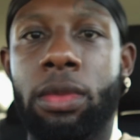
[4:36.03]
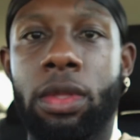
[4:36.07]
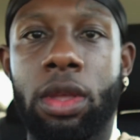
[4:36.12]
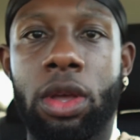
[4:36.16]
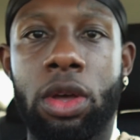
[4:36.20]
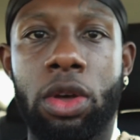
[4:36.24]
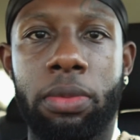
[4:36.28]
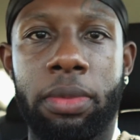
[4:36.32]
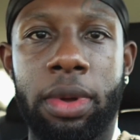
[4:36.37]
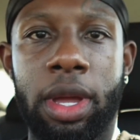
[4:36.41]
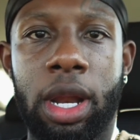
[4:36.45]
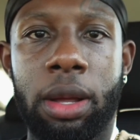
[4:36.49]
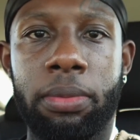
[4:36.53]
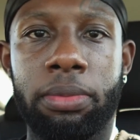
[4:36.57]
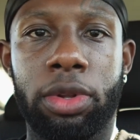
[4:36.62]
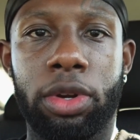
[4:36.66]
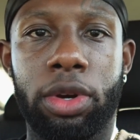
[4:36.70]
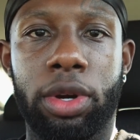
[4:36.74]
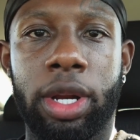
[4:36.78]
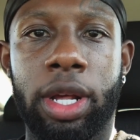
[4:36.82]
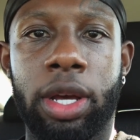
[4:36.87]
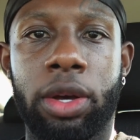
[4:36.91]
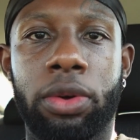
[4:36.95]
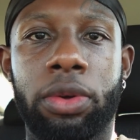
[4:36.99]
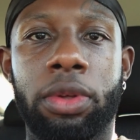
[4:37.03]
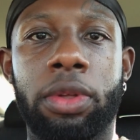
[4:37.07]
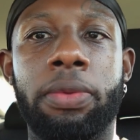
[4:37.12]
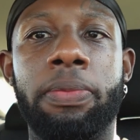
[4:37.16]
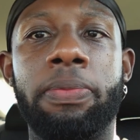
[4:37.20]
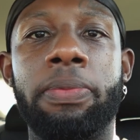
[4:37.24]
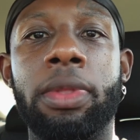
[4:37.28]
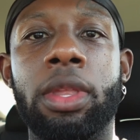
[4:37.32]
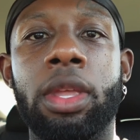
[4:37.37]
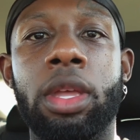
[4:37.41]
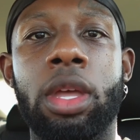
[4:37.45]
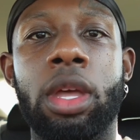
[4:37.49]
Oh man, I'm blurring out.
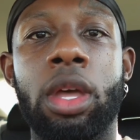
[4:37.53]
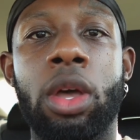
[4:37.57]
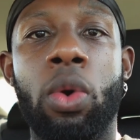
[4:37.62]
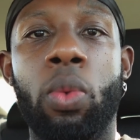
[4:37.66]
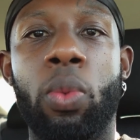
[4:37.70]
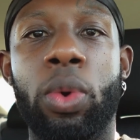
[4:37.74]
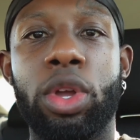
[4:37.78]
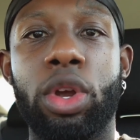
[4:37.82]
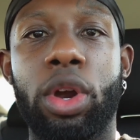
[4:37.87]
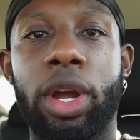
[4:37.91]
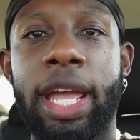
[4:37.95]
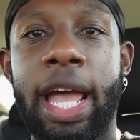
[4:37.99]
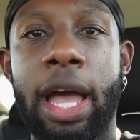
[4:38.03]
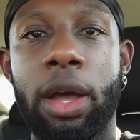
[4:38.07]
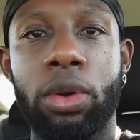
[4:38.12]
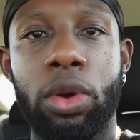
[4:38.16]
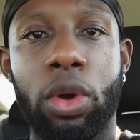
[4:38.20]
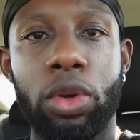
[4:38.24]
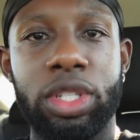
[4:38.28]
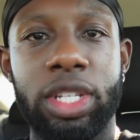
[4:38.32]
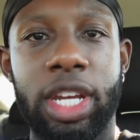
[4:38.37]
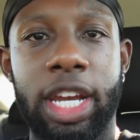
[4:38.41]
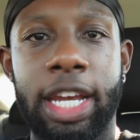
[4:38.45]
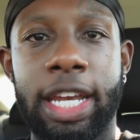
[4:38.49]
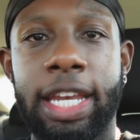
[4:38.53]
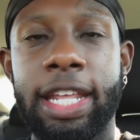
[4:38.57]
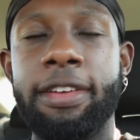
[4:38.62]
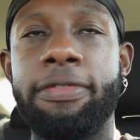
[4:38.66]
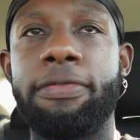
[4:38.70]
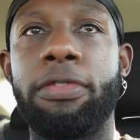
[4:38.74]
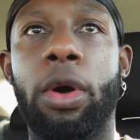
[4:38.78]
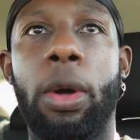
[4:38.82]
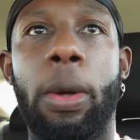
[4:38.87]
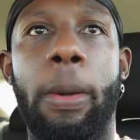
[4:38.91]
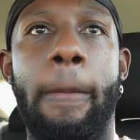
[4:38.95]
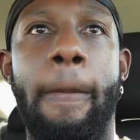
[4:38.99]
When your account goes into
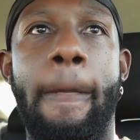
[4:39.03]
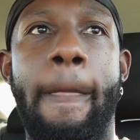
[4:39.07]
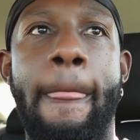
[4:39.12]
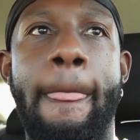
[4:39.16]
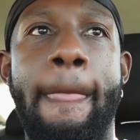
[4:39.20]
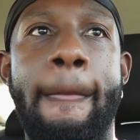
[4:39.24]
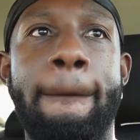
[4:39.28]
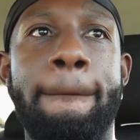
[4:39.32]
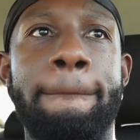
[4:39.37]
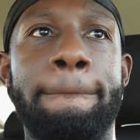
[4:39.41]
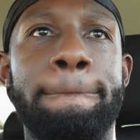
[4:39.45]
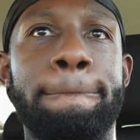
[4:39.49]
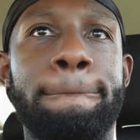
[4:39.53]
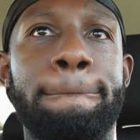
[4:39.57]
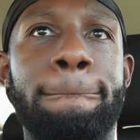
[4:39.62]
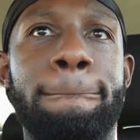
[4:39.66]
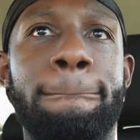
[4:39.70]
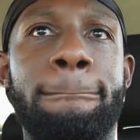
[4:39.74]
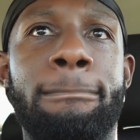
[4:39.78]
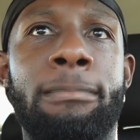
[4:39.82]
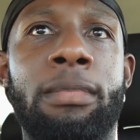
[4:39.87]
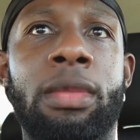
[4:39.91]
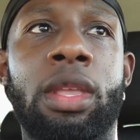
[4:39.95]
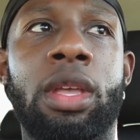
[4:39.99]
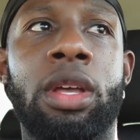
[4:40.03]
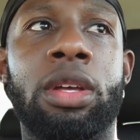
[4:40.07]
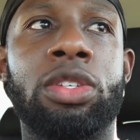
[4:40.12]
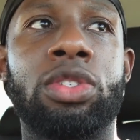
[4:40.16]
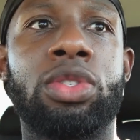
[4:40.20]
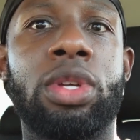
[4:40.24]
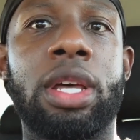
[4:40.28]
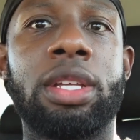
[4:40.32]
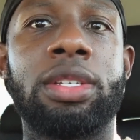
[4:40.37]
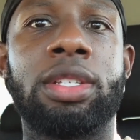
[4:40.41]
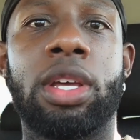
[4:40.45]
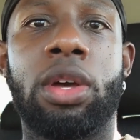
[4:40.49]
default.
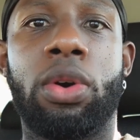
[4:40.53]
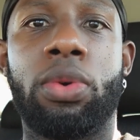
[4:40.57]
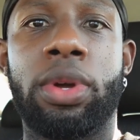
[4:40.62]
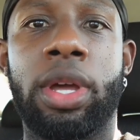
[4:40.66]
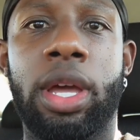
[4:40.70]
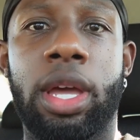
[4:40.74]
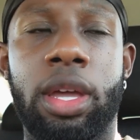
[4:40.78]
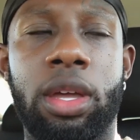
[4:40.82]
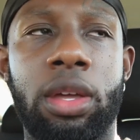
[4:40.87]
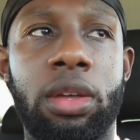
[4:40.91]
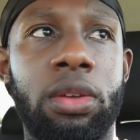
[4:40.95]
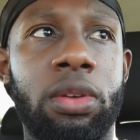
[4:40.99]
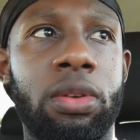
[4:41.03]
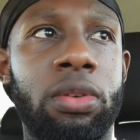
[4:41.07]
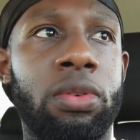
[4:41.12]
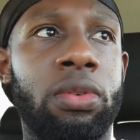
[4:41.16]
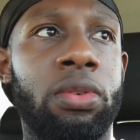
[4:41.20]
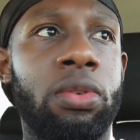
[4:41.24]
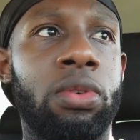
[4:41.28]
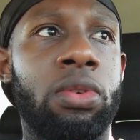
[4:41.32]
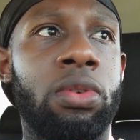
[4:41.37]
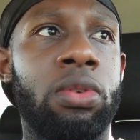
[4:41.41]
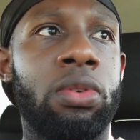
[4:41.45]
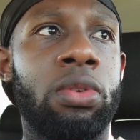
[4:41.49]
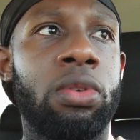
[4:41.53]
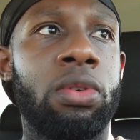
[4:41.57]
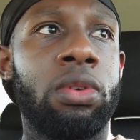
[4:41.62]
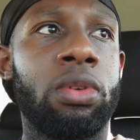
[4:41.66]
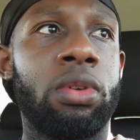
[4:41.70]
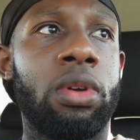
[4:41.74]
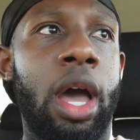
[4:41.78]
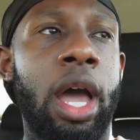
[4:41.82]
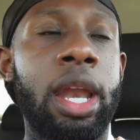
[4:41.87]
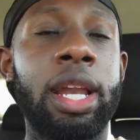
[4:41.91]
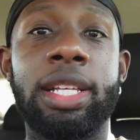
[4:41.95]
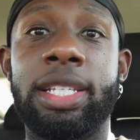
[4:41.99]
So I say, okay,
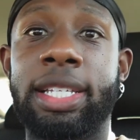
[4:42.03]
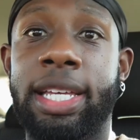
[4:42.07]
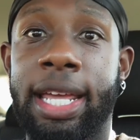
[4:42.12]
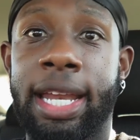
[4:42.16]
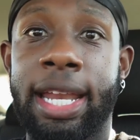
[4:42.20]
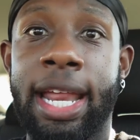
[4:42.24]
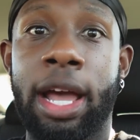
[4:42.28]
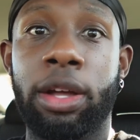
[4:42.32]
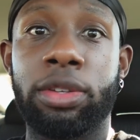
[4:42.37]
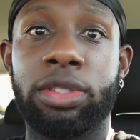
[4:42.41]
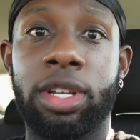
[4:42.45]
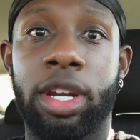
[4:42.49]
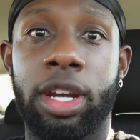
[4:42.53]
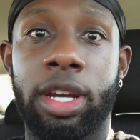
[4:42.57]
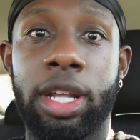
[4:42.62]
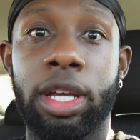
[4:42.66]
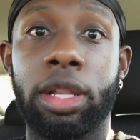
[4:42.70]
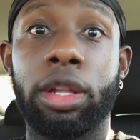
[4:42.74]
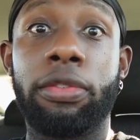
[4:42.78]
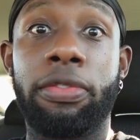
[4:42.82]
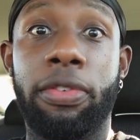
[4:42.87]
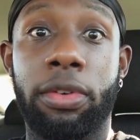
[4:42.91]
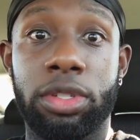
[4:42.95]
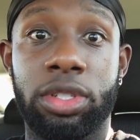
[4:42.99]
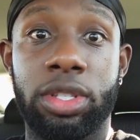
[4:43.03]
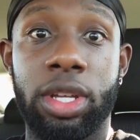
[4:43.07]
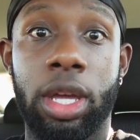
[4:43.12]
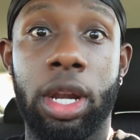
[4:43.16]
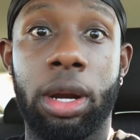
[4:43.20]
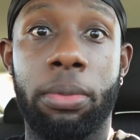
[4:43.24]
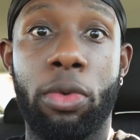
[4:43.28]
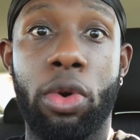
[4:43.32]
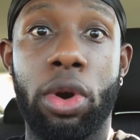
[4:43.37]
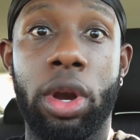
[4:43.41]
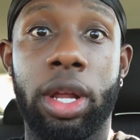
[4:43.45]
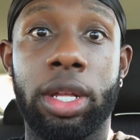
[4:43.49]
I need to get down to the dealer first thing in
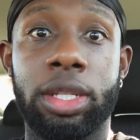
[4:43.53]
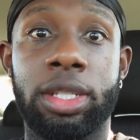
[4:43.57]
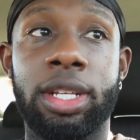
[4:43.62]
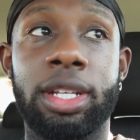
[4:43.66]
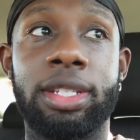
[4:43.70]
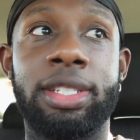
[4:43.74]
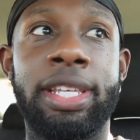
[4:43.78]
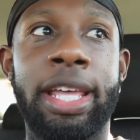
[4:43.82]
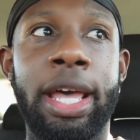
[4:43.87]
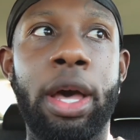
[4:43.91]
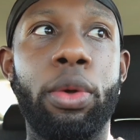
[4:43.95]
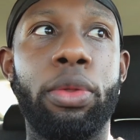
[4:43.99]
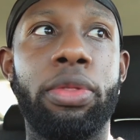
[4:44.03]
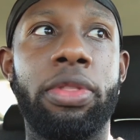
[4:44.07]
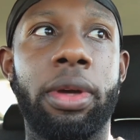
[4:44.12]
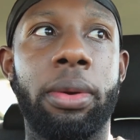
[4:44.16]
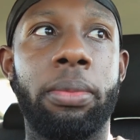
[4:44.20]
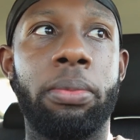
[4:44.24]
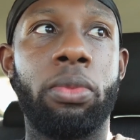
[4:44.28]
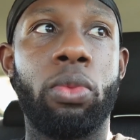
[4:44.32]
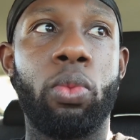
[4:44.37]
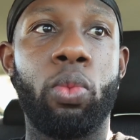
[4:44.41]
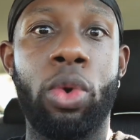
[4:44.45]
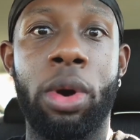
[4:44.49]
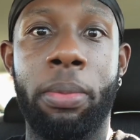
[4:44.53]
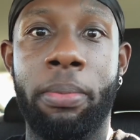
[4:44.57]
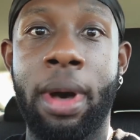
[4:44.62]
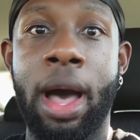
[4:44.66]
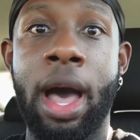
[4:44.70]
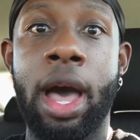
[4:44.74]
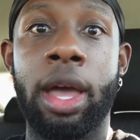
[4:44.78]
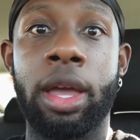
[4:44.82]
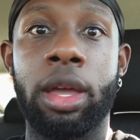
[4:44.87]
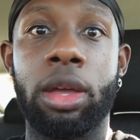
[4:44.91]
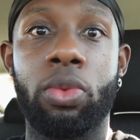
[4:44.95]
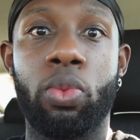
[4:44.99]
the morning to tell them what
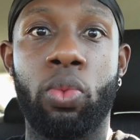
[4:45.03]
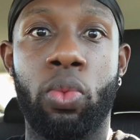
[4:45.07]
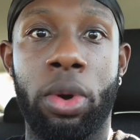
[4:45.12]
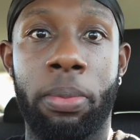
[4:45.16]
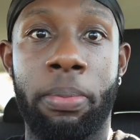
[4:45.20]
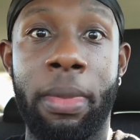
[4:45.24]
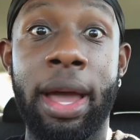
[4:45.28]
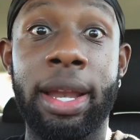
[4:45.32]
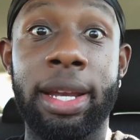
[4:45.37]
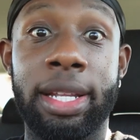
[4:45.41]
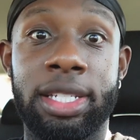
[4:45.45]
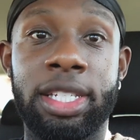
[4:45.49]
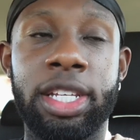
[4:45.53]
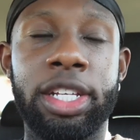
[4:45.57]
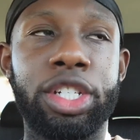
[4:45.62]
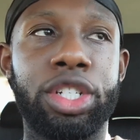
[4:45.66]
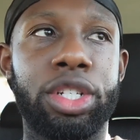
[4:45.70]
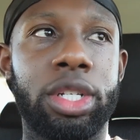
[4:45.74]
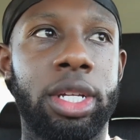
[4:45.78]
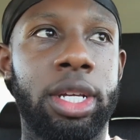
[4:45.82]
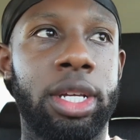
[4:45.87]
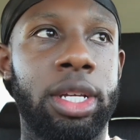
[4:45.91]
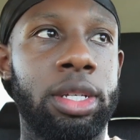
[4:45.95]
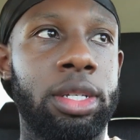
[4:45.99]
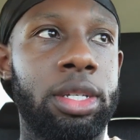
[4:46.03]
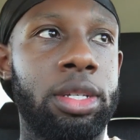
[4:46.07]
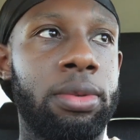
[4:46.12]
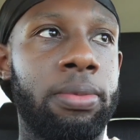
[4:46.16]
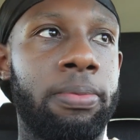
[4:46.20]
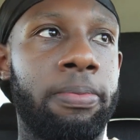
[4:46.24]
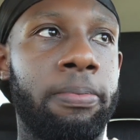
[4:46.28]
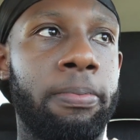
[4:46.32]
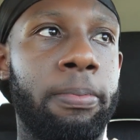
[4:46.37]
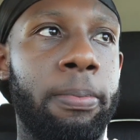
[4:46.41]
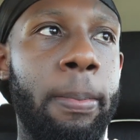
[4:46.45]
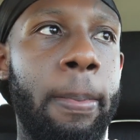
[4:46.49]
my decision is.
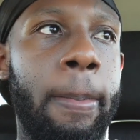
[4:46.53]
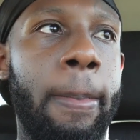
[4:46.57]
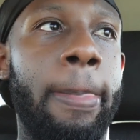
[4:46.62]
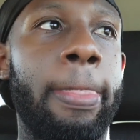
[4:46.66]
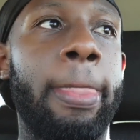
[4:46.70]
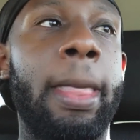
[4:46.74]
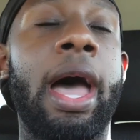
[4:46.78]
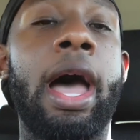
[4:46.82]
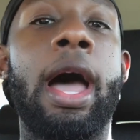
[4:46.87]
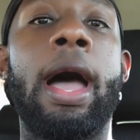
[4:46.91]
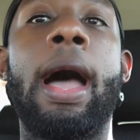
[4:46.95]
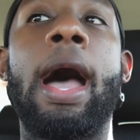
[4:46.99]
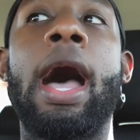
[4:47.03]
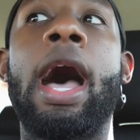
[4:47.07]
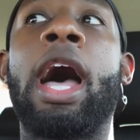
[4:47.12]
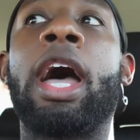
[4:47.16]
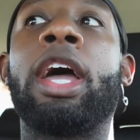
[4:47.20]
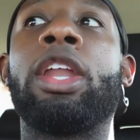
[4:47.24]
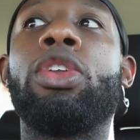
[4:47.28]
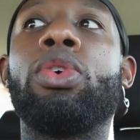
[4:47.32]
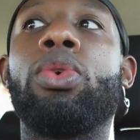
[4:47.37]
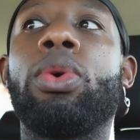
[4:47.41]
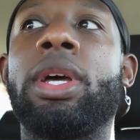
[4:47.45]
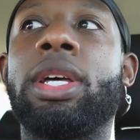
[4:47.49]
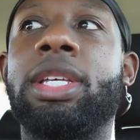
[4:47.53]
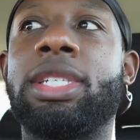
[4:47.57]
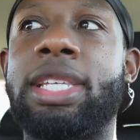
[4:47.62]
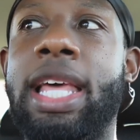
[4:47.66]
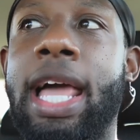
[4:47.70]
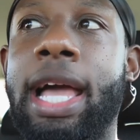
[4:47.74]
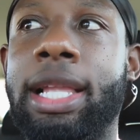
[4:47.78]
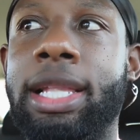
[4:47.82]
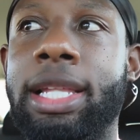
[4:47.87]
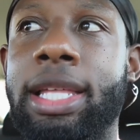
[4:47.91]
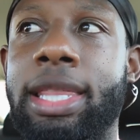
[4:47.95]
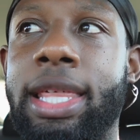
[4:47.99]
I do
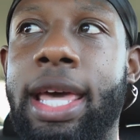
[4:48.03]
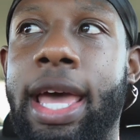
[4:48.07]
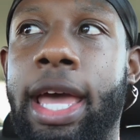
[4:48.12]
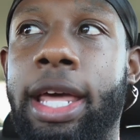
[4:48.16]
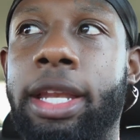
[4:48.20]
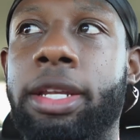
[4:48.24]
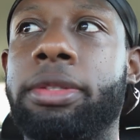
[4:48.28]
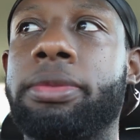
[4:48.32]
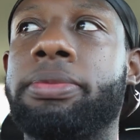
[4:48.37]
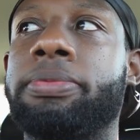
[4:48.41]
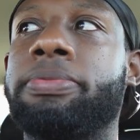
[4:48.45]
exactly that.